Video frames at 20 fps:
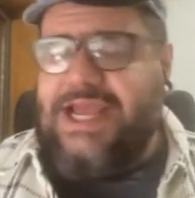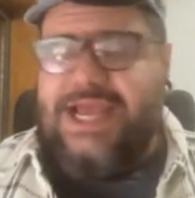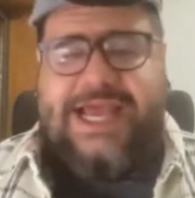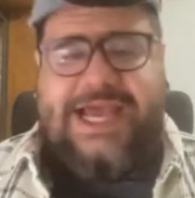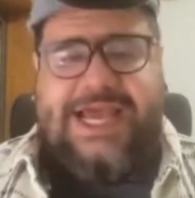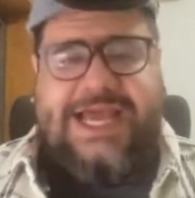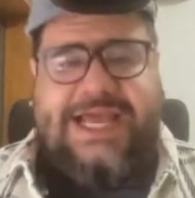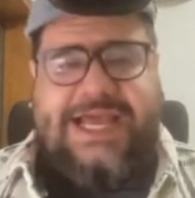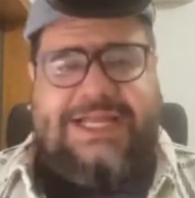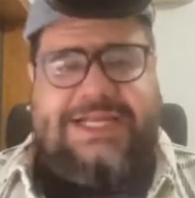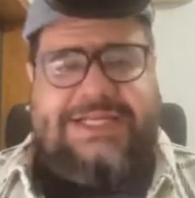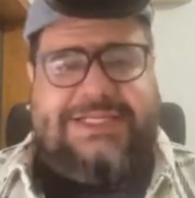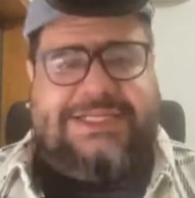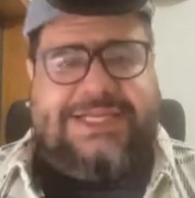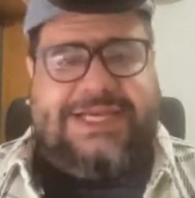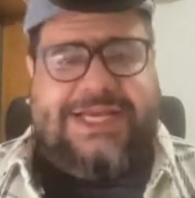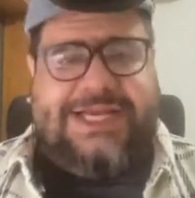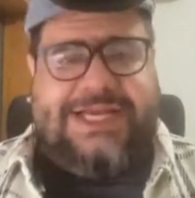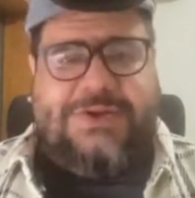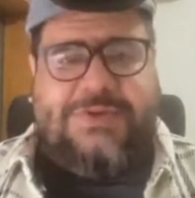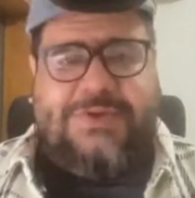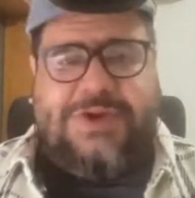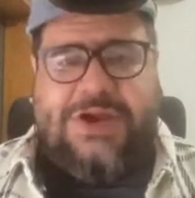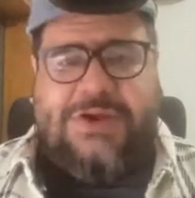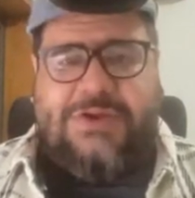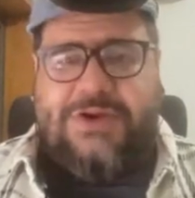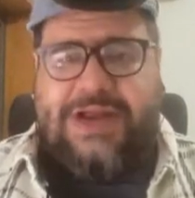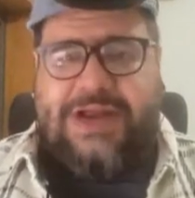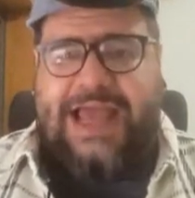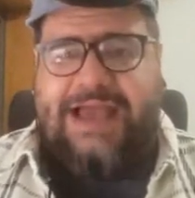And we
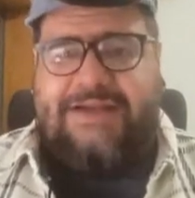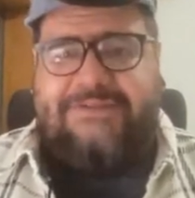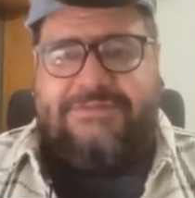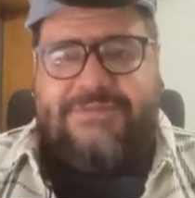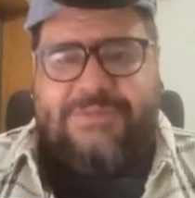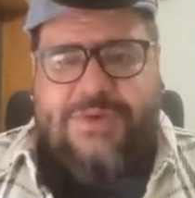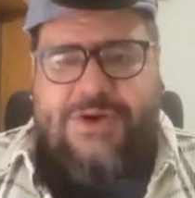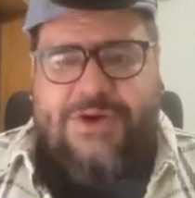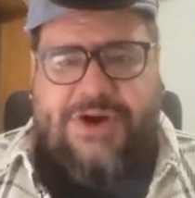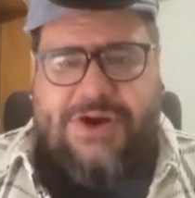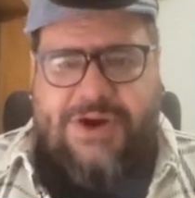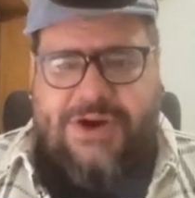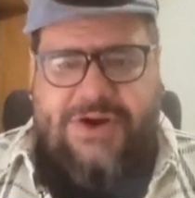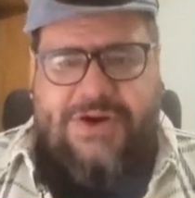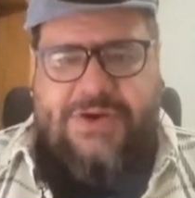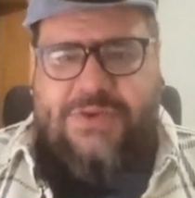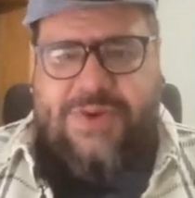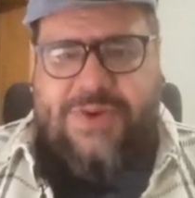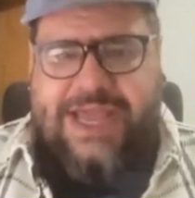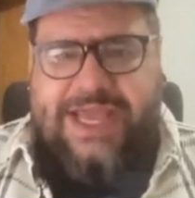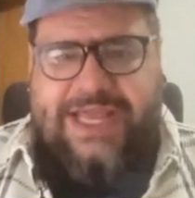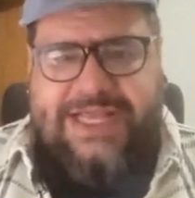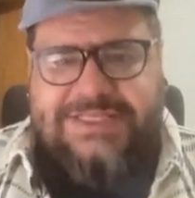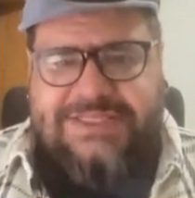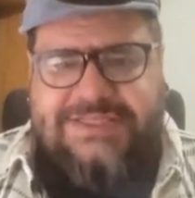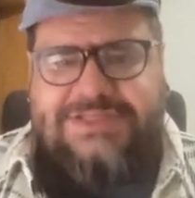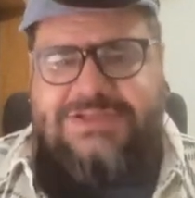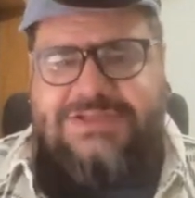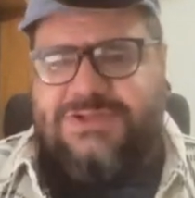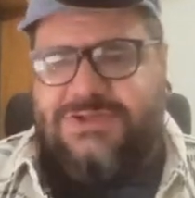are going to have more
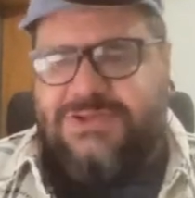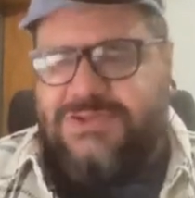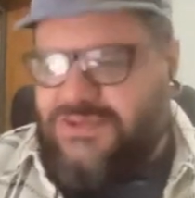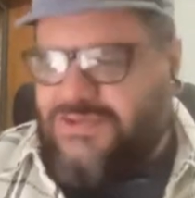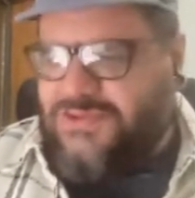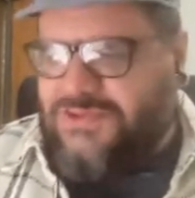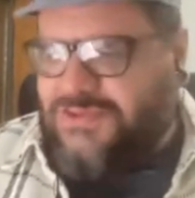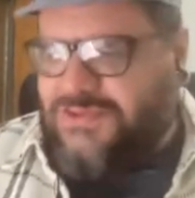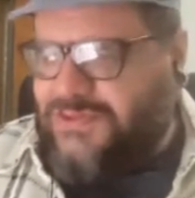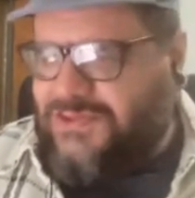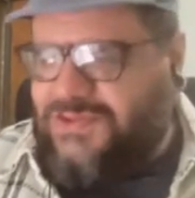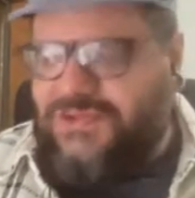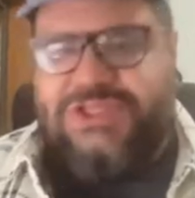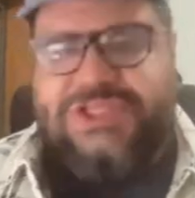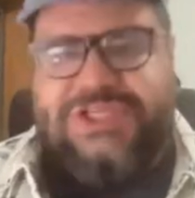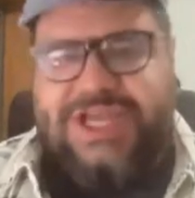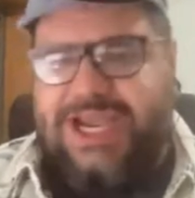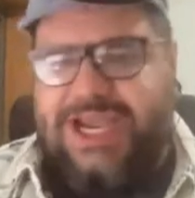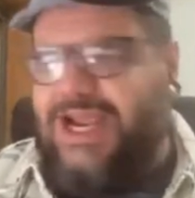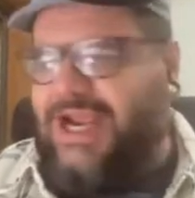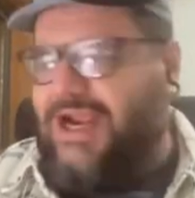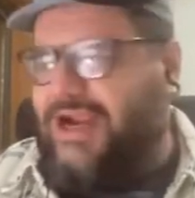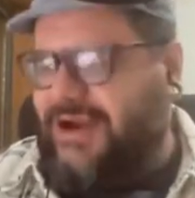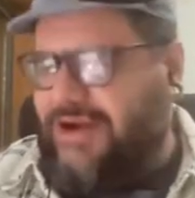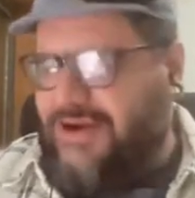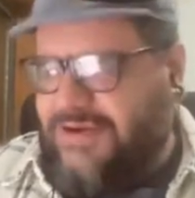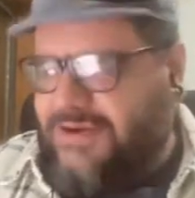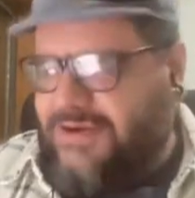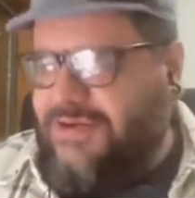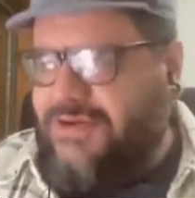ways to
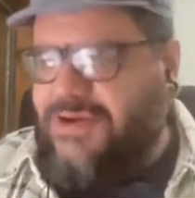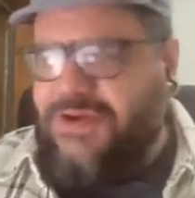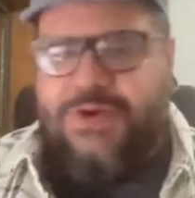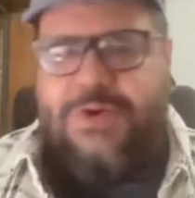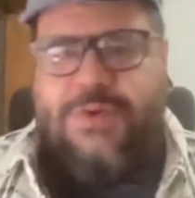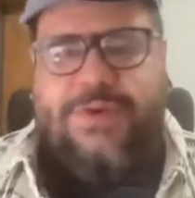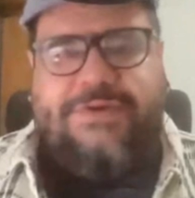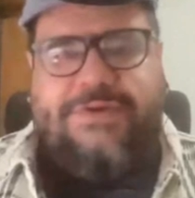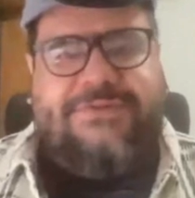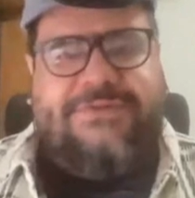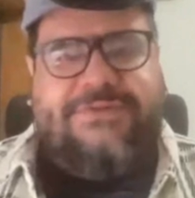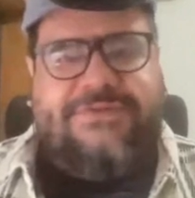share with